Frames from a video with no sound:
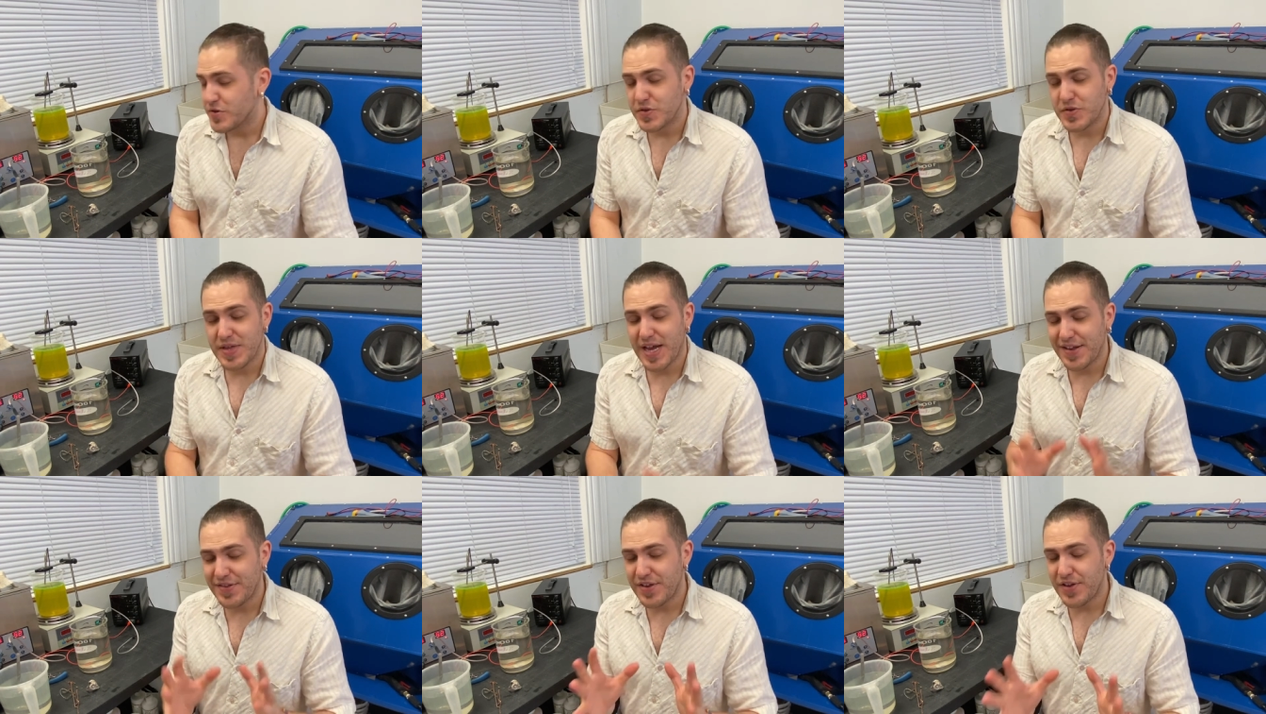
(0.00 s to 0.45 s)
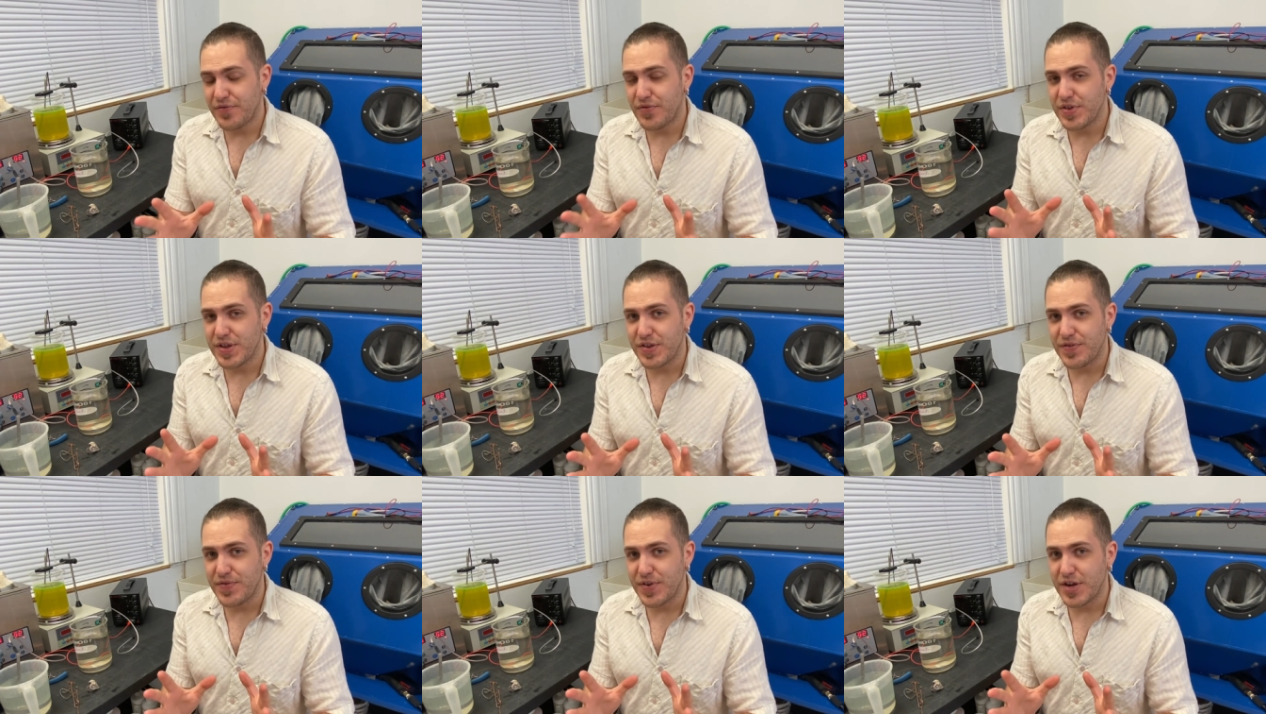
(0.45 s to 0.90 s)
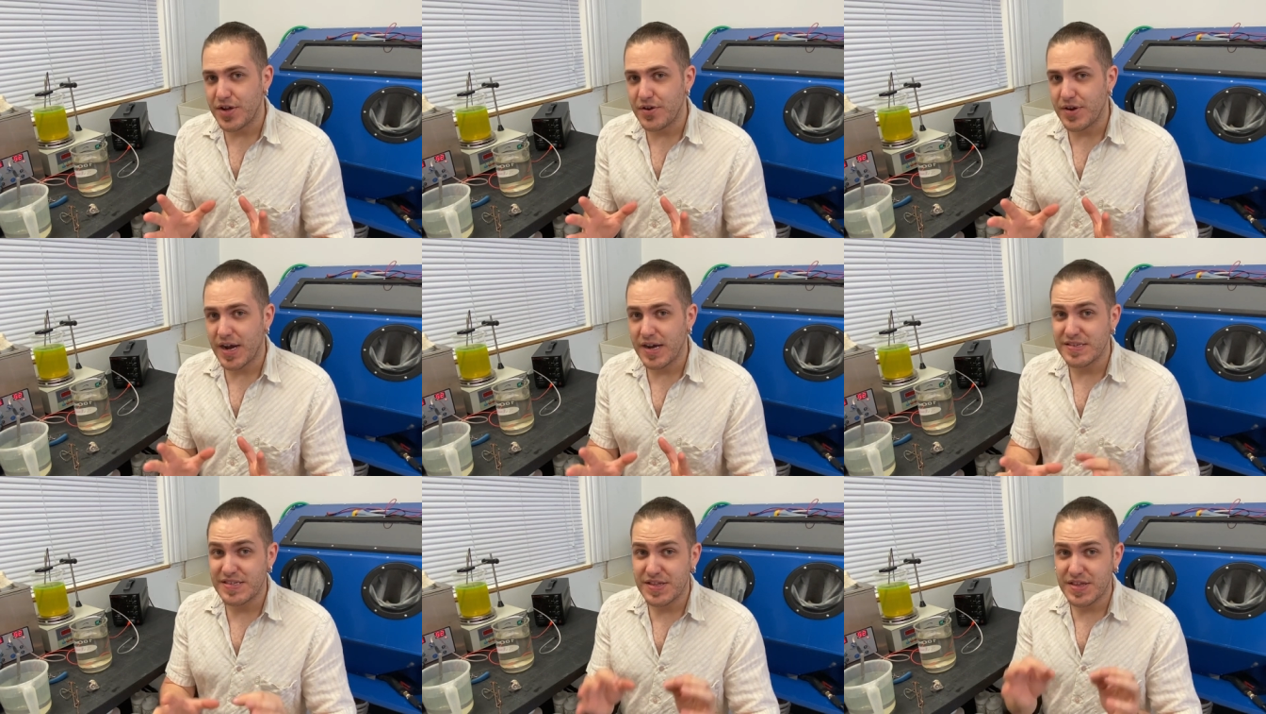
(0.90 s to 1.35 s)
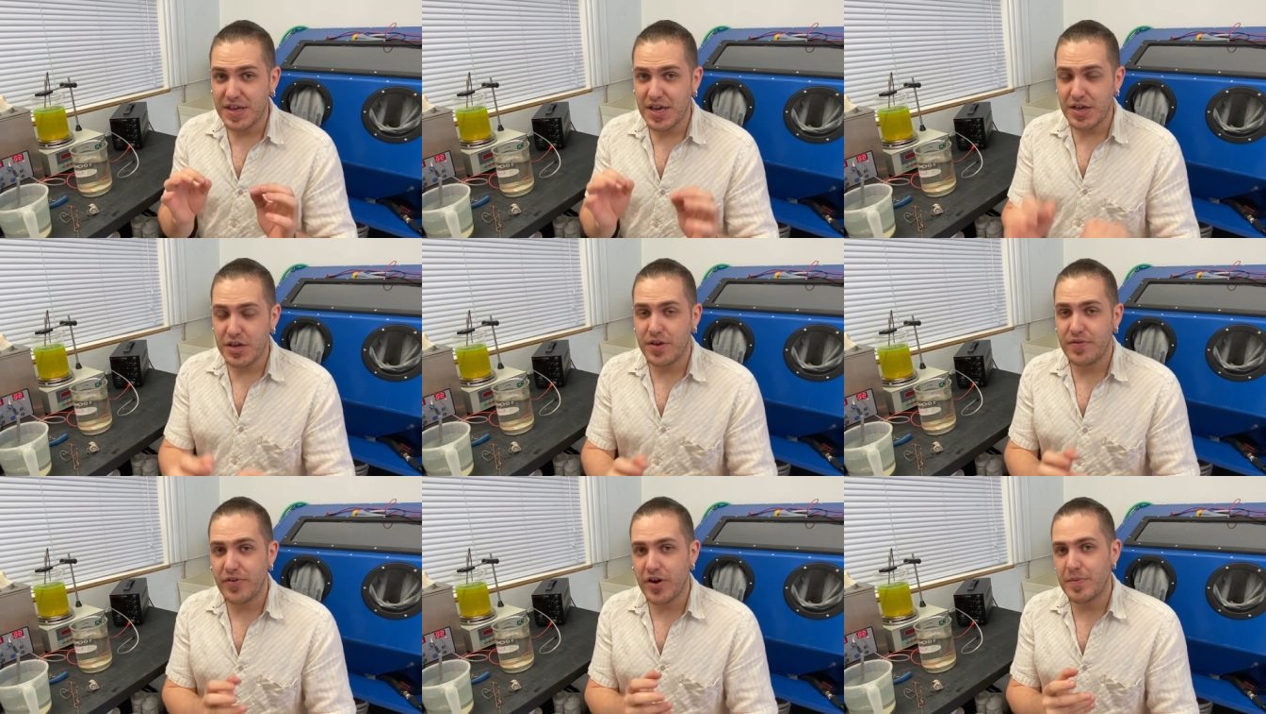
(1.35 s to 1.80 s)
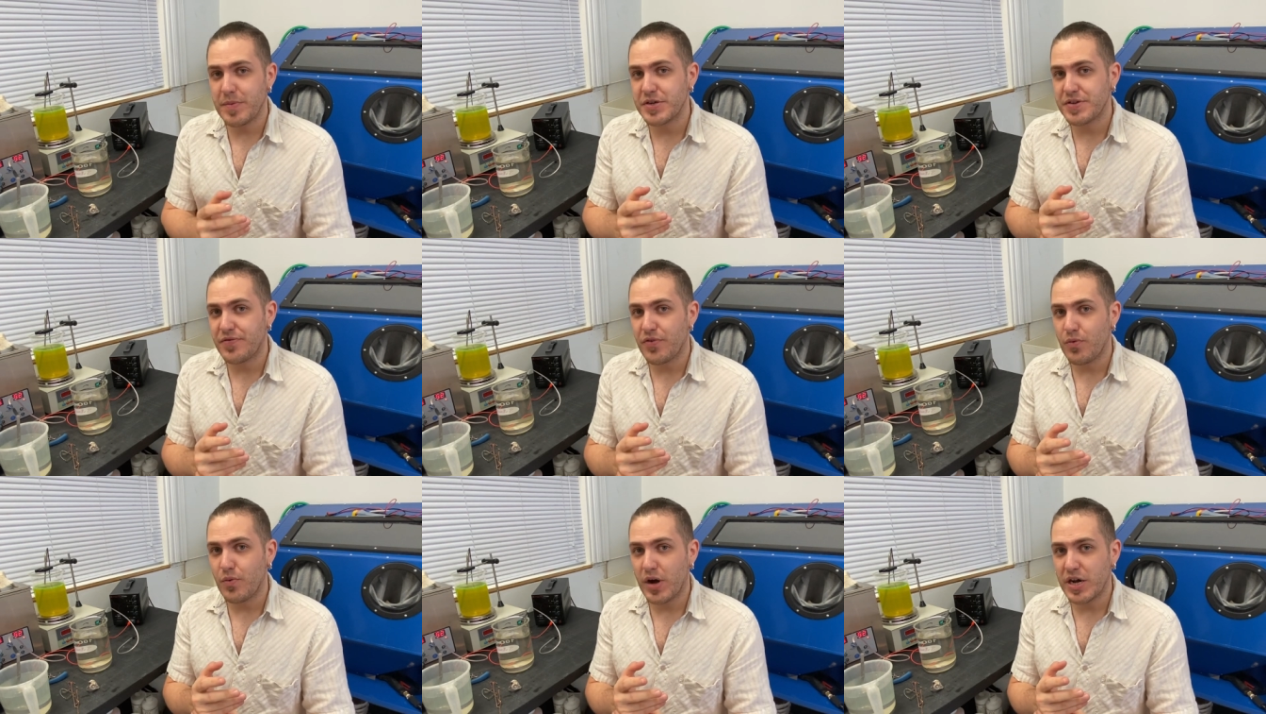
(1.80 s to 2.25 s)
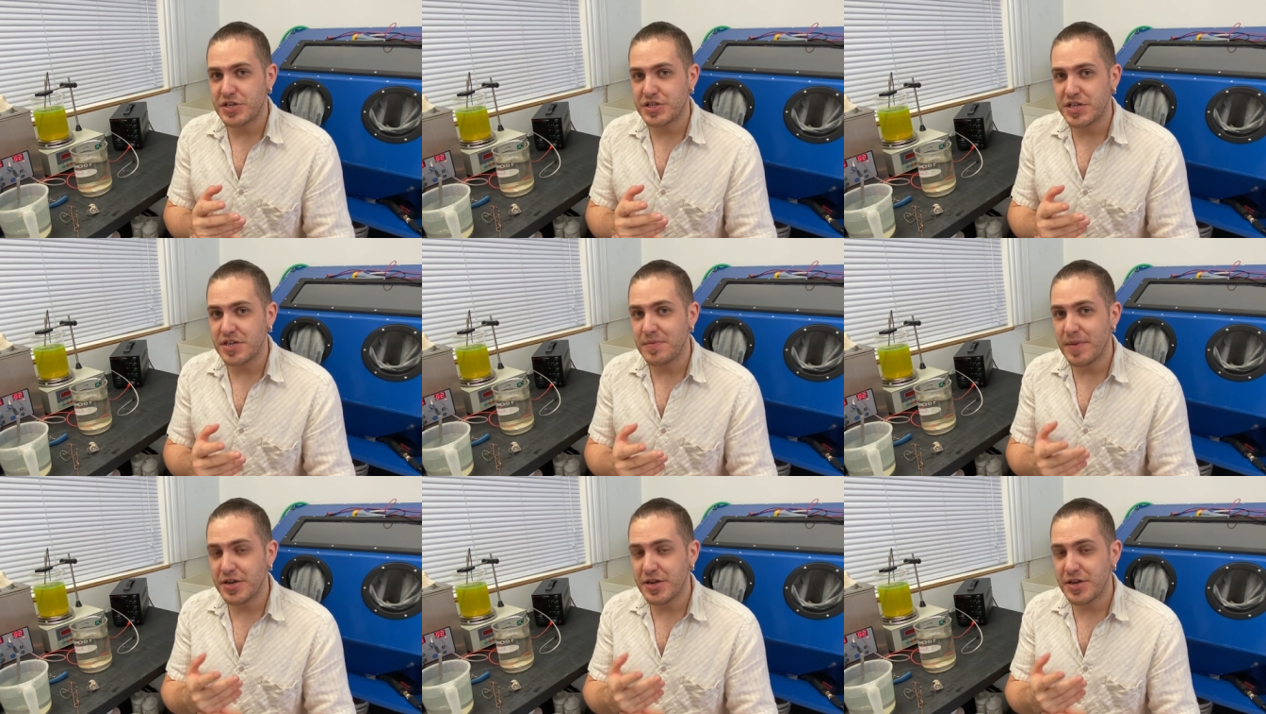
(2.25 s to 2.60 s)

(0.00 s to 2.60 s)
So that's it for this video, guys. Thank you very much for watching.